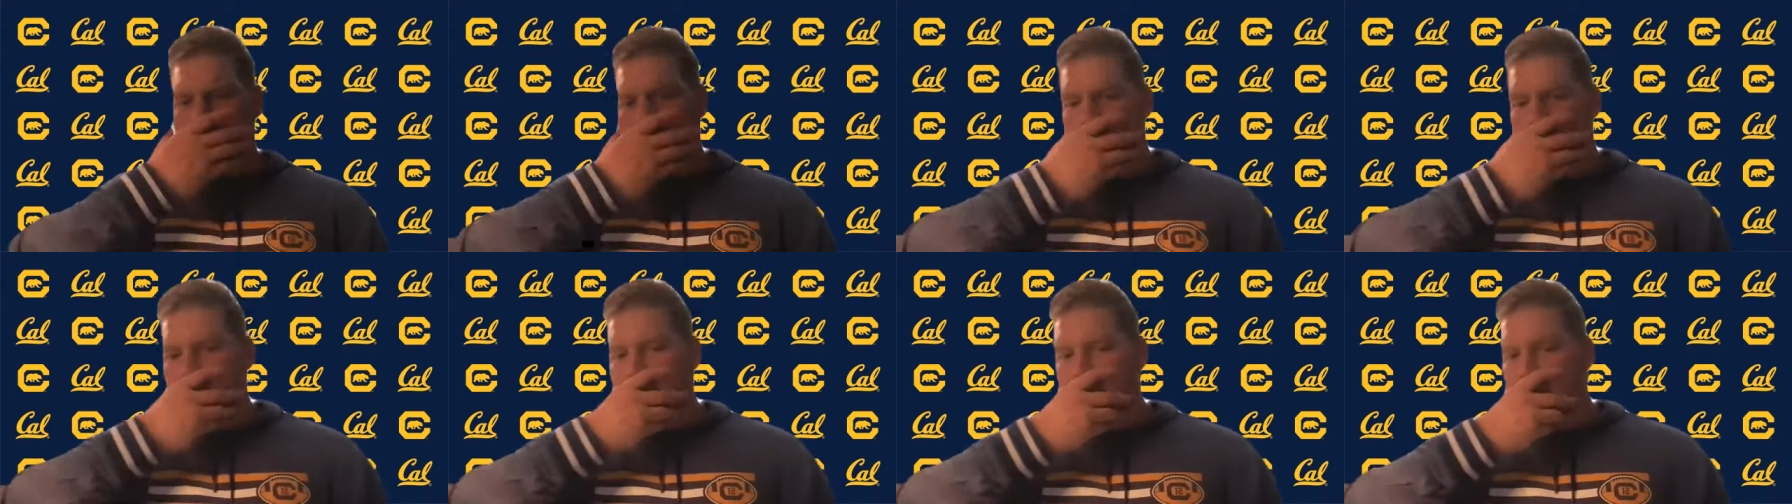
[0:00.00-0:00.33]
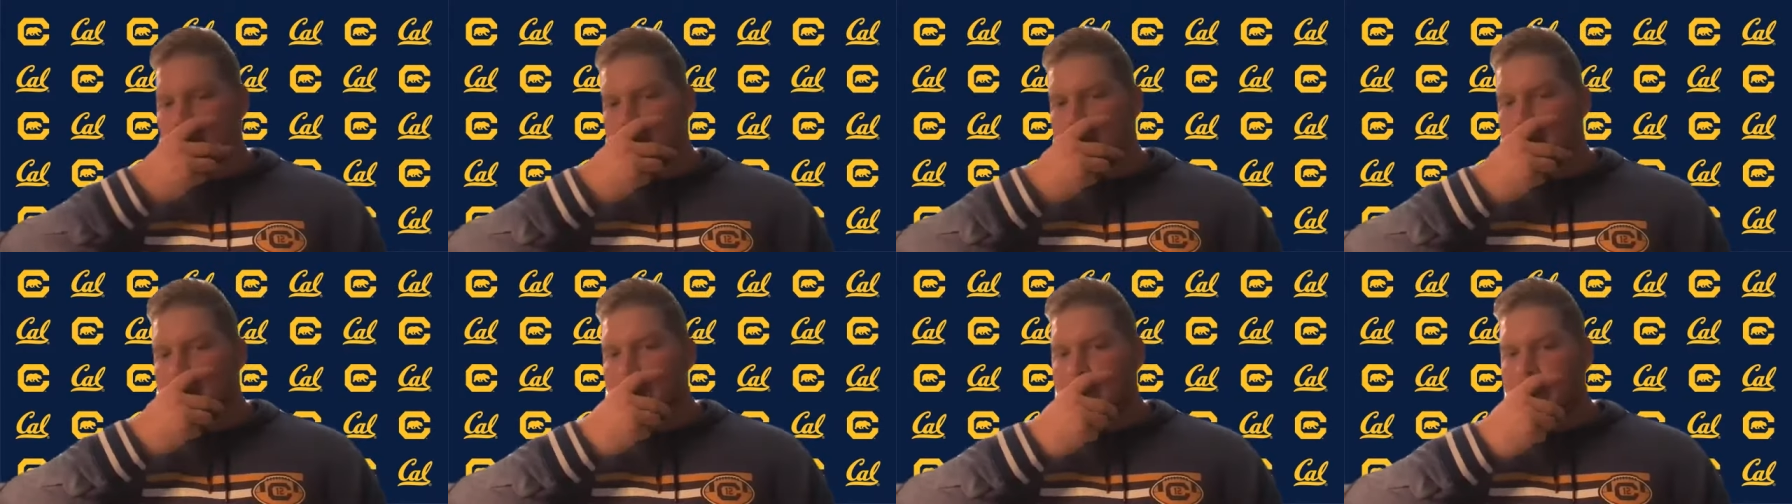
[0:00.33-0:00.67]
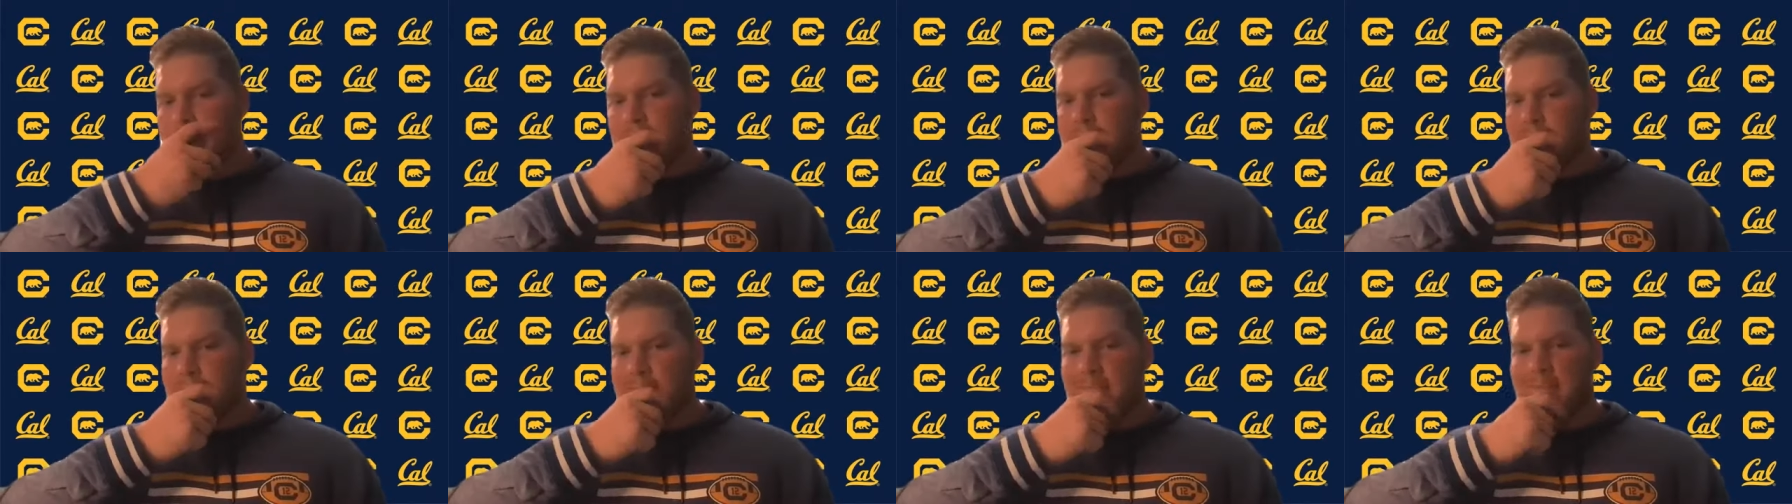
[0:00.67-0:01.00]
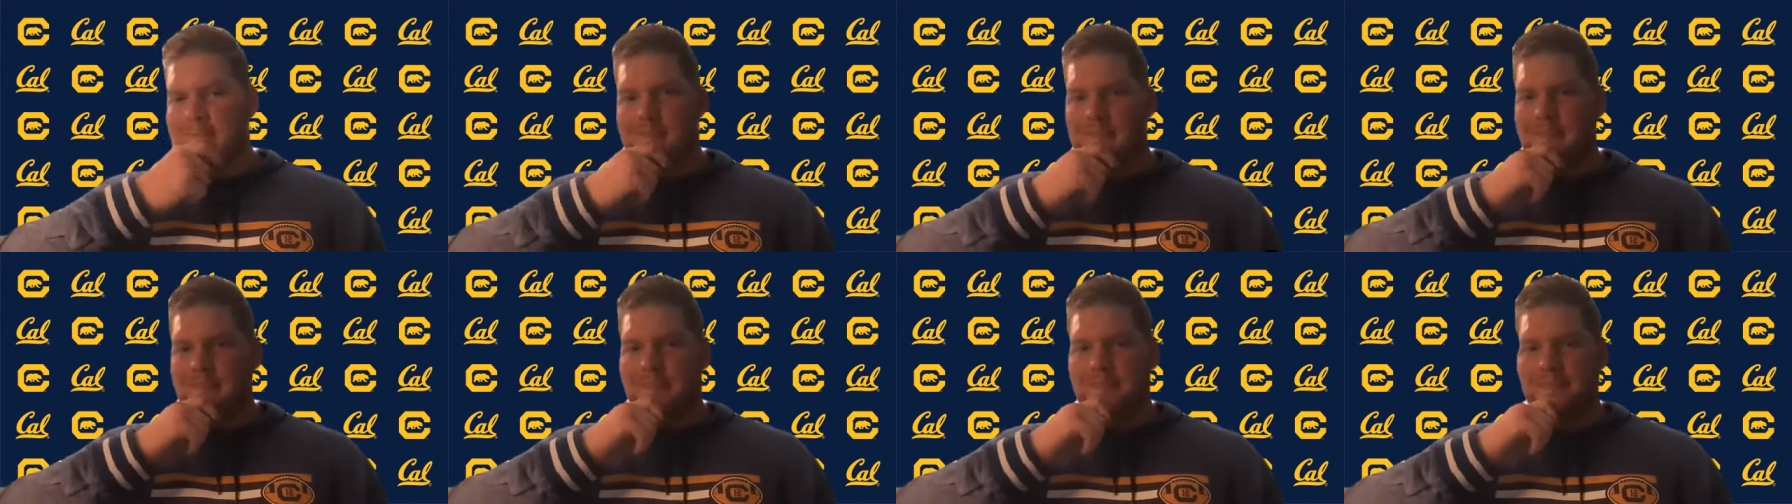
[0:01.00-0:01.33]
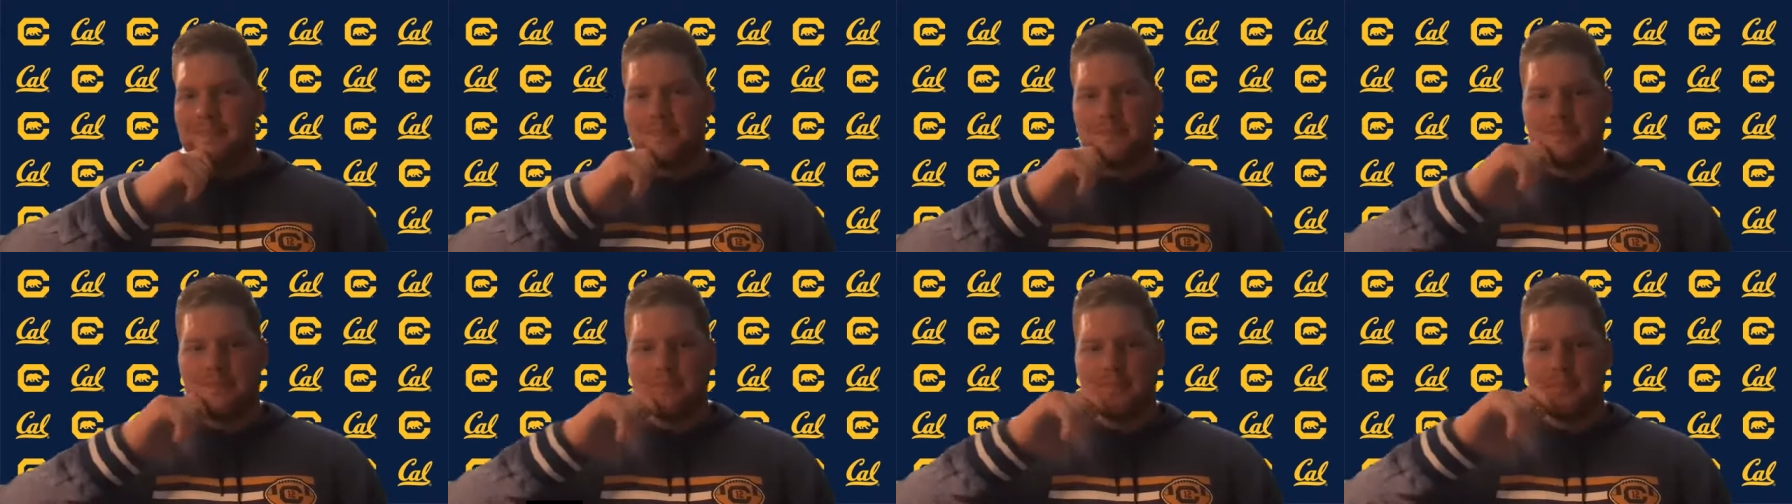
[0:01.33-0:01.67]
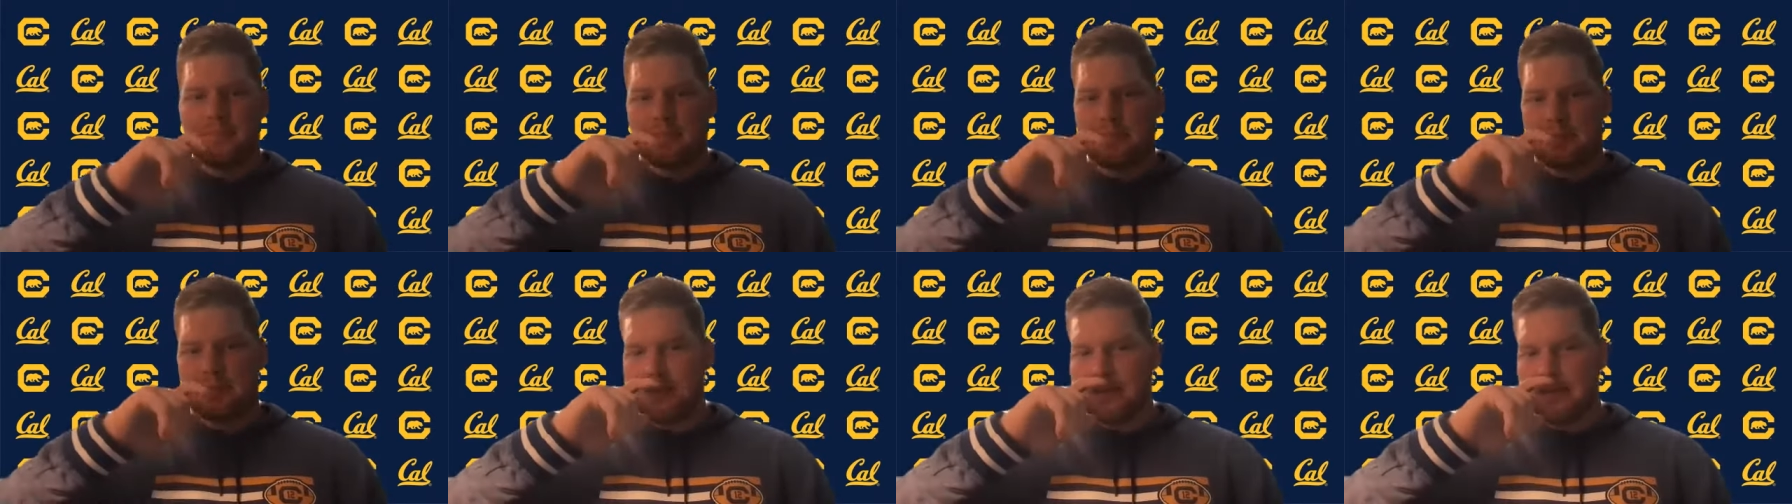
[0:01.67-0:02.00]
ahead, Trace. Yeah, I can't let you leave
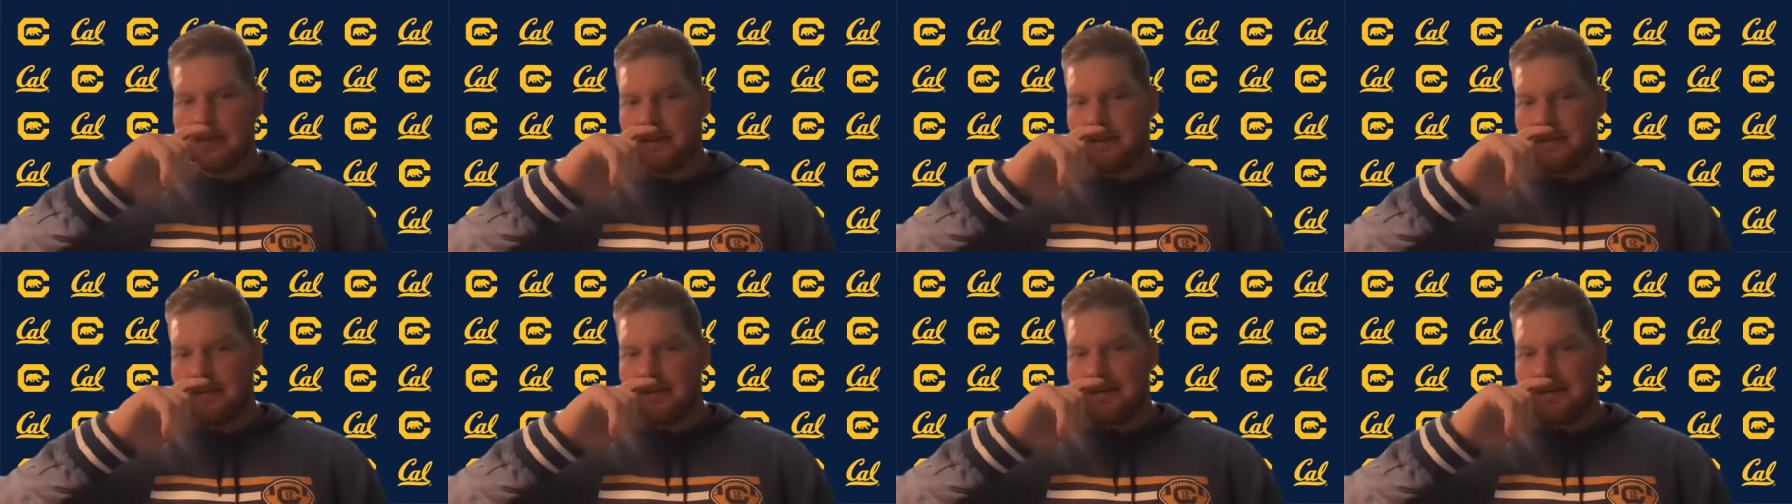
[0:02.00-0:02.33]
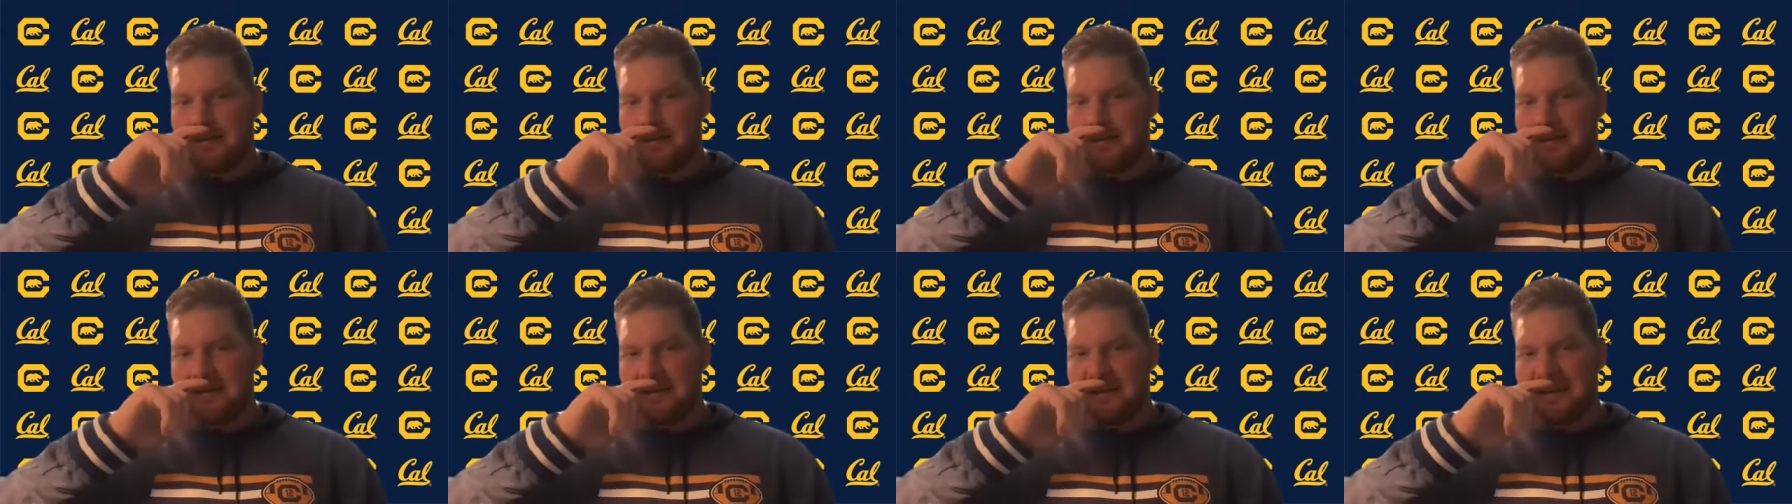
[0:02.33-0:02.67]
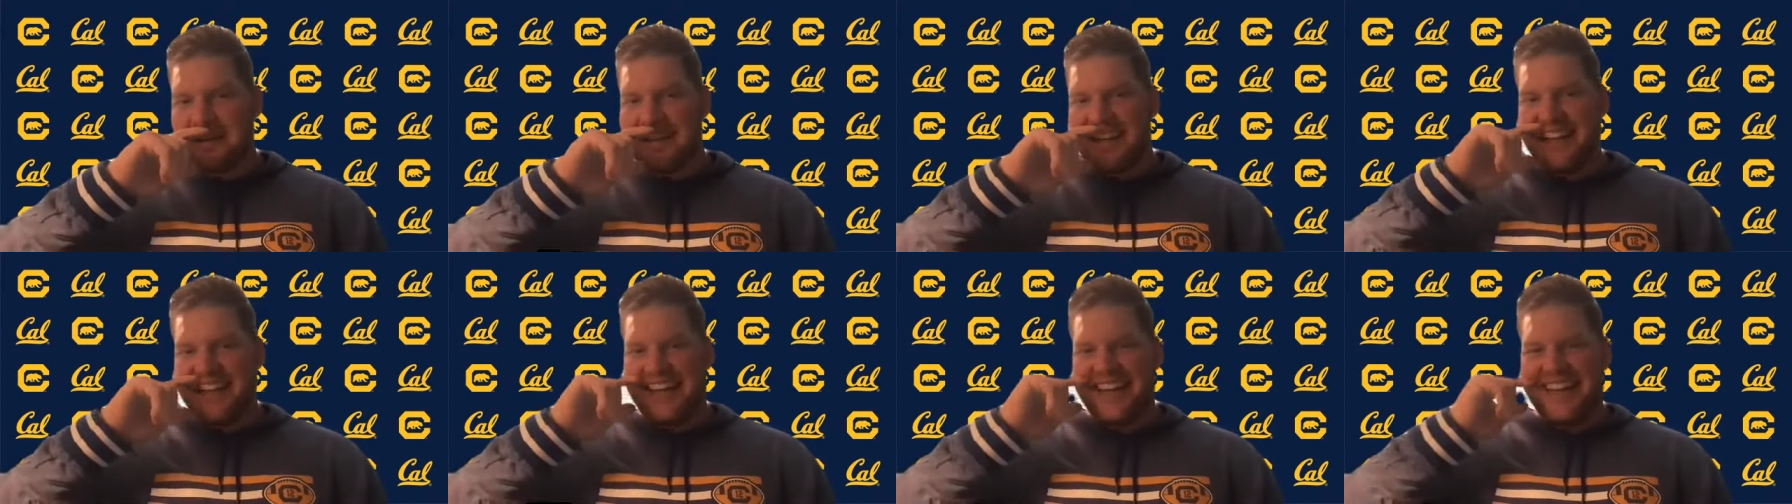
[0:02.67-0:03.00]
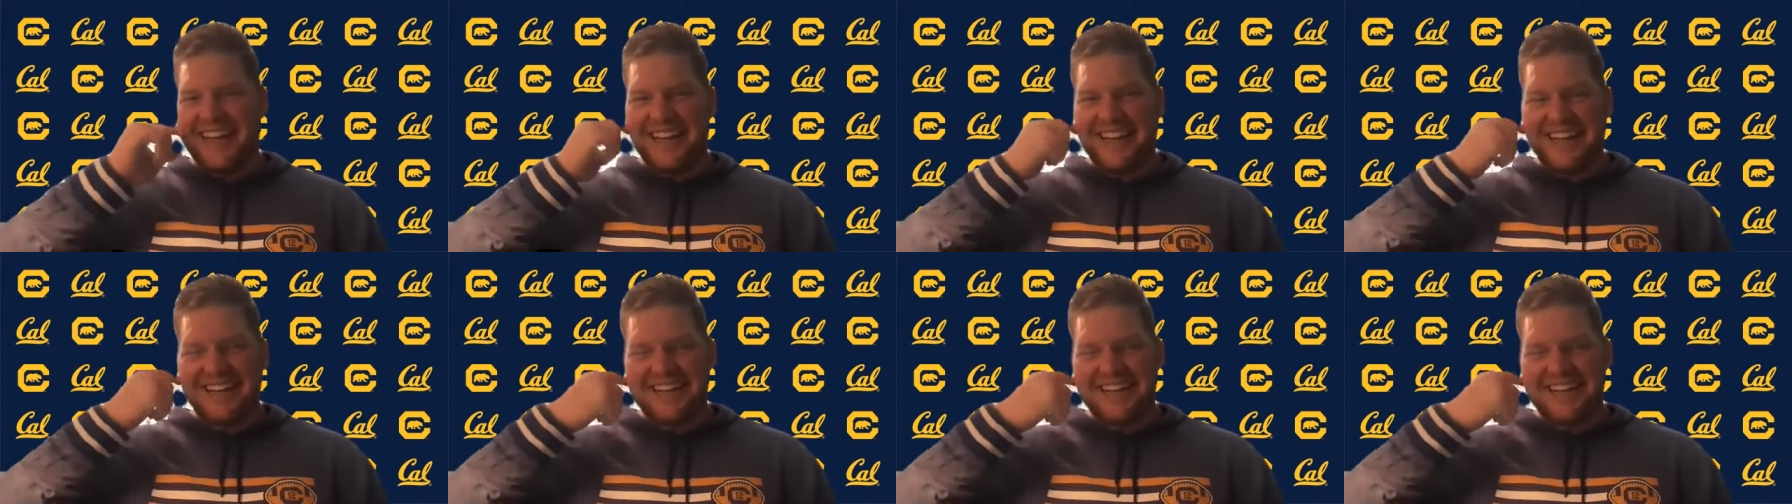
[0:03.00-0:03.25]
this easily. Um,